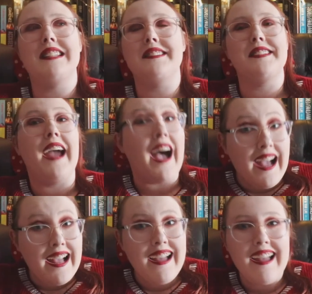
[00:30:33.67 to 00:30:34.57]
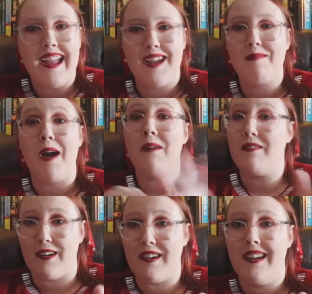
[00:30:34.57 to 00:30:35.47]
isn't it.
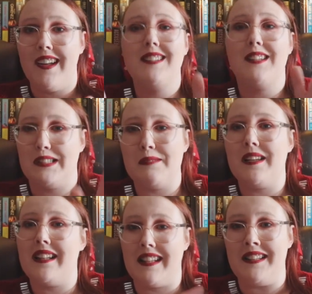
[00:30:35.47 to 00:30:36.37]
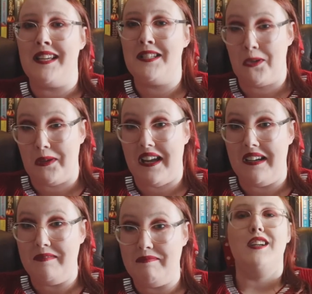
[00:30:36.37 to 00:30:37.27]
However, doesn't mean I didn't enjoy
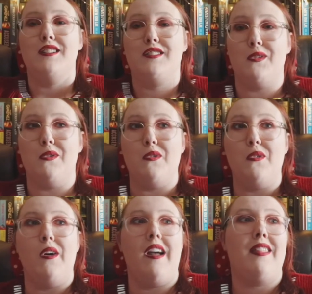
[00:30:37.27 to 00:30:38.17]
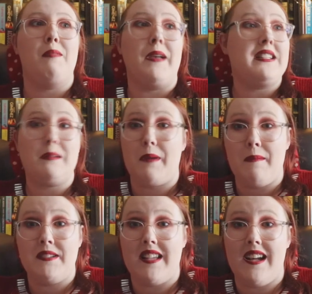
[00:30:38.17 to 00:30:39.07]
it. So the basic
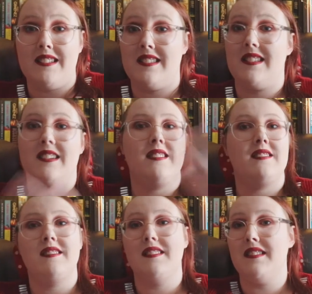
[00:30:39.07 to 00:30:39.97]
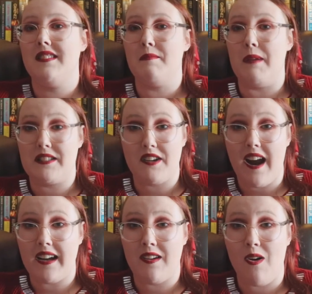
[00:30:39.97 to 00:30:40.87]
premise is Mr.
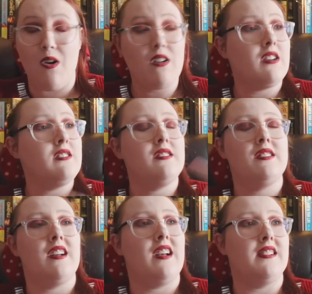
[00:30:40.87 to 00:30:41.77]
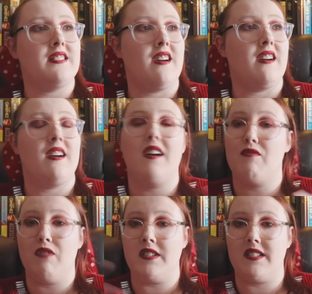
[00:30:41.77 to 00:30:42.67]
Handcock
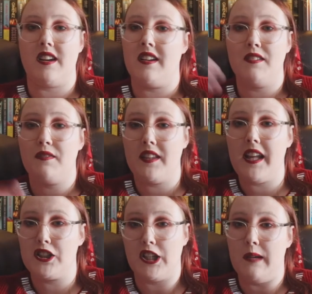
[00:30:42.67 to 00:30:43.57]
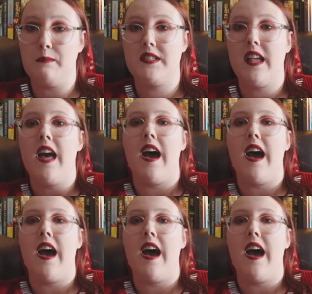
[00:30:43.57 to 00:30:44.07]
runs a fleet of ships,